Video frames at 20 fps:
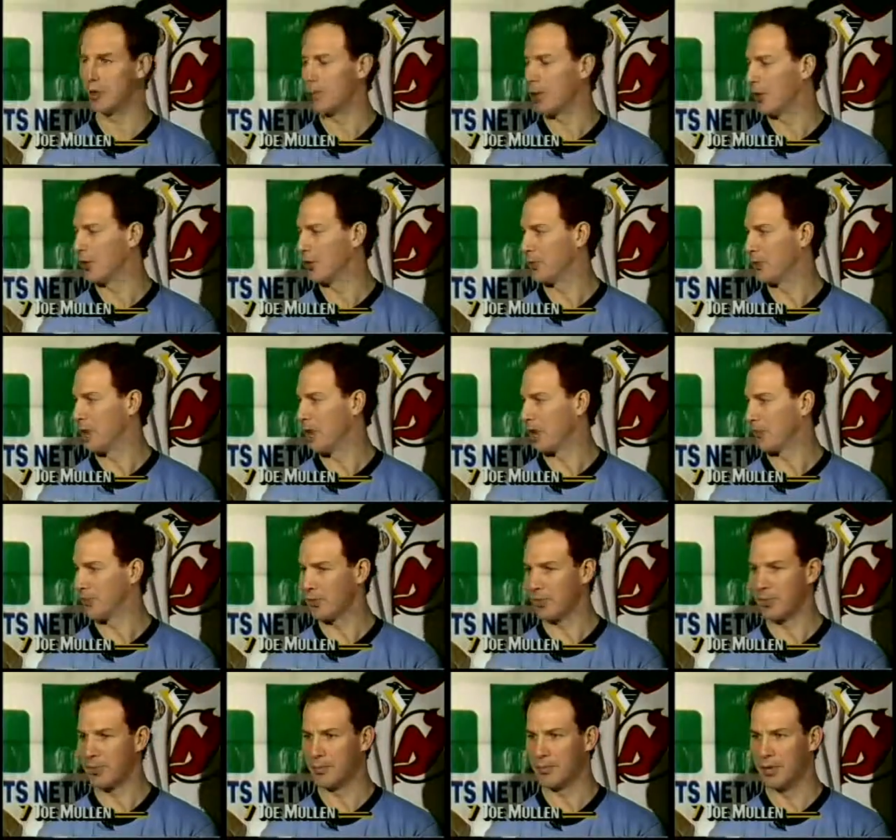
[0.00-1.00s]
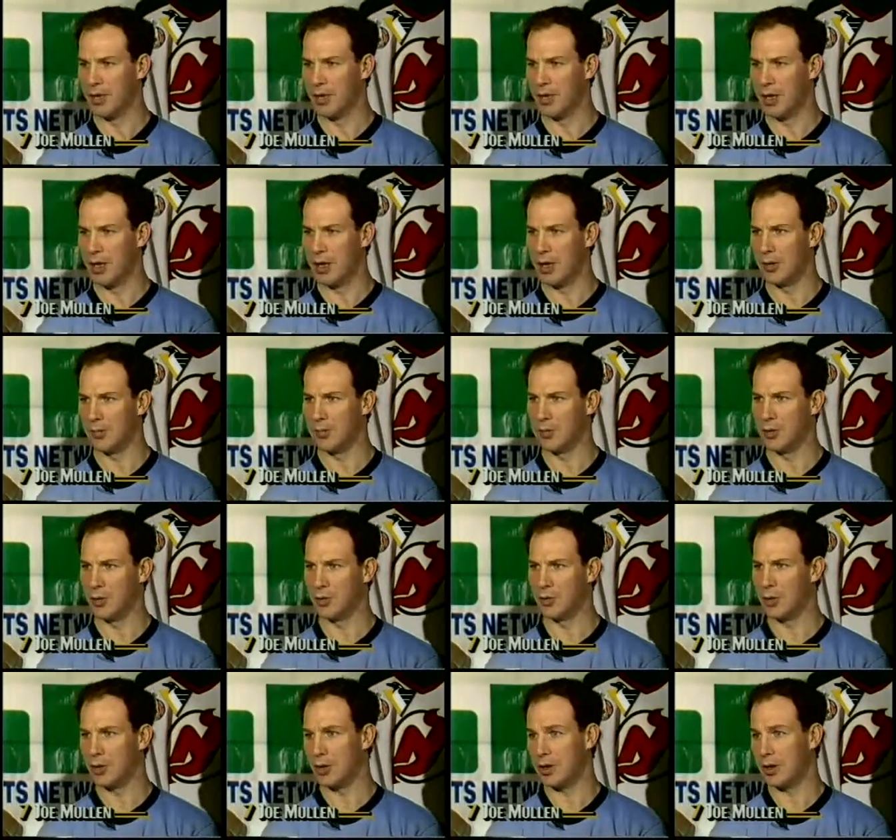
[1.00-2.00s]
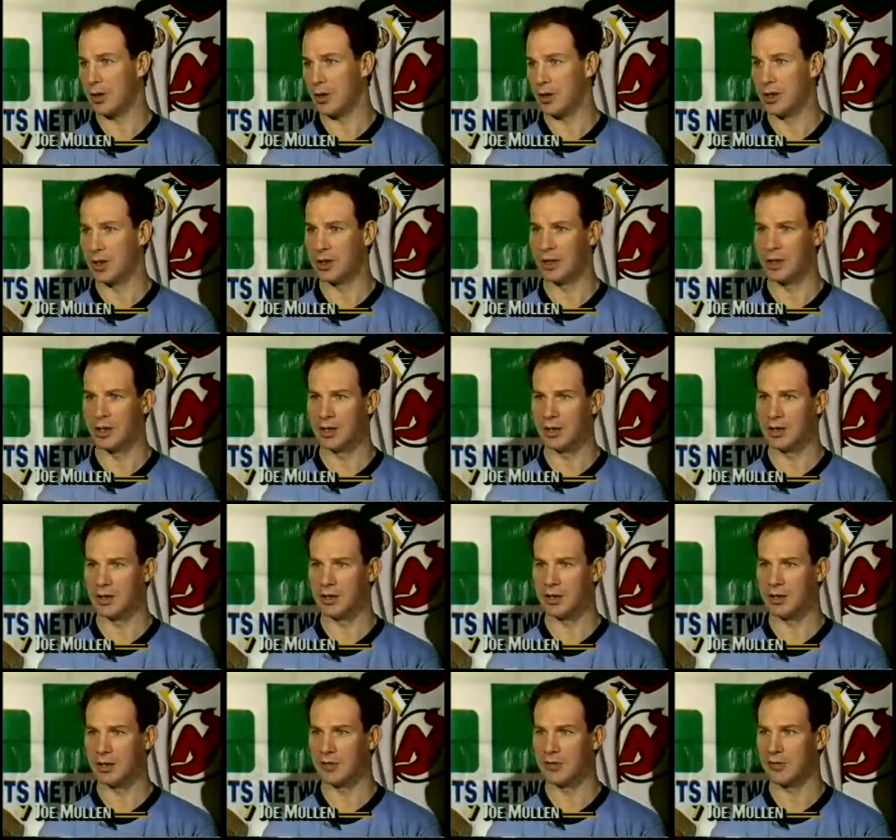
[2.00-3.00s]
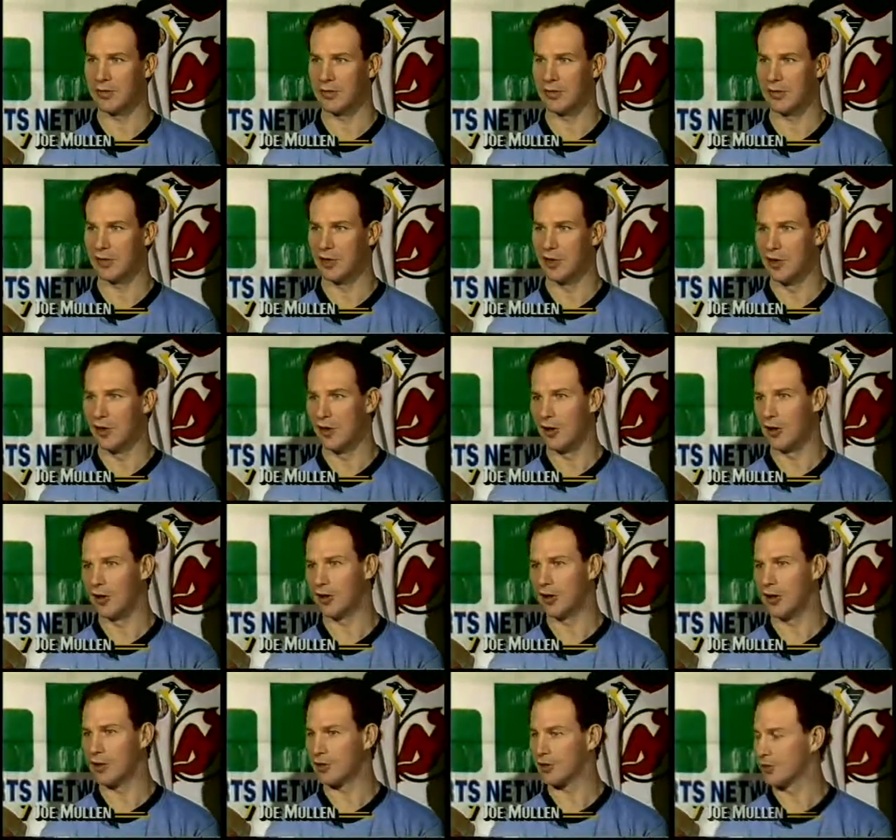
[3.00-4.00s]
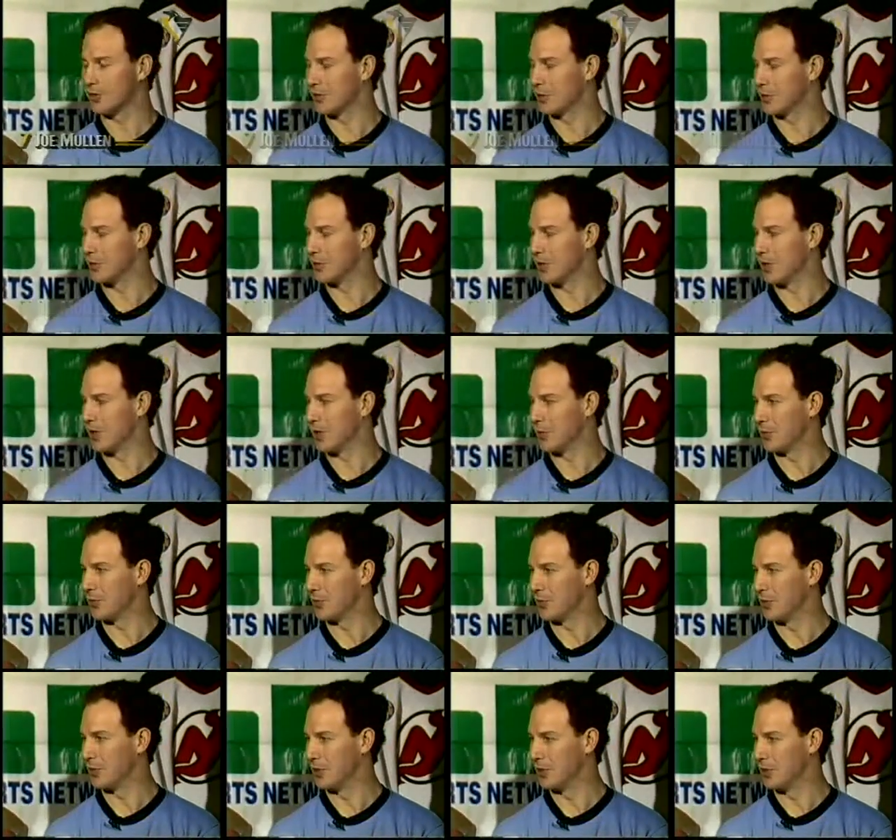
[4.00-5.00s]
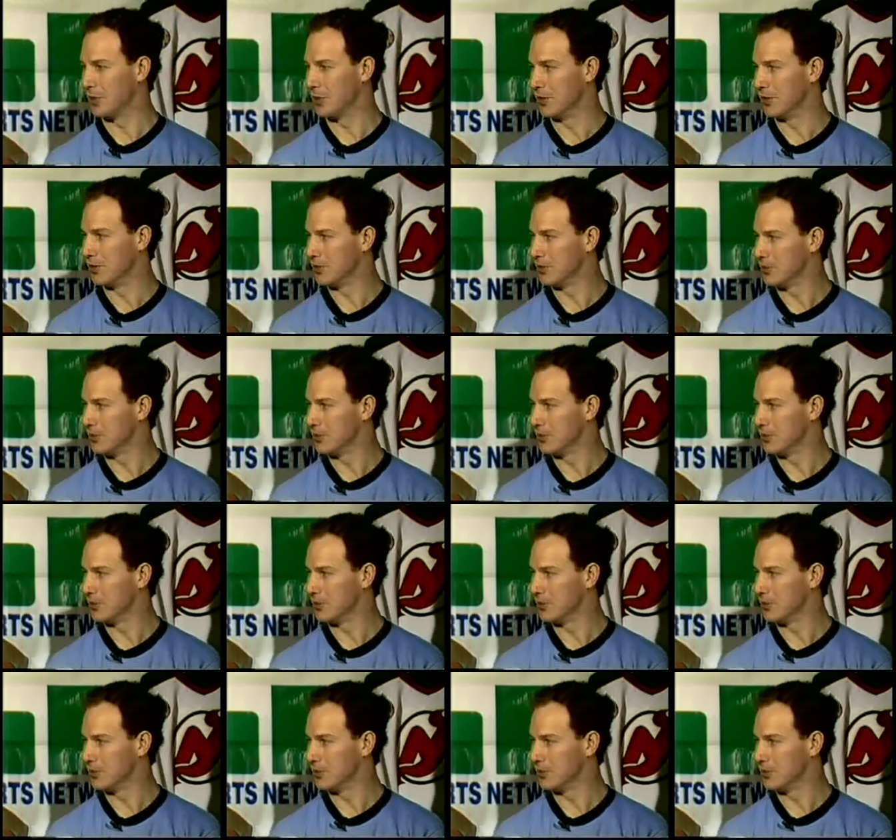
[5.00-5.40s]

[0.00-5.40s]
to bounce back from them pretty quickly, and I guess all the doctors always said I was a good healer.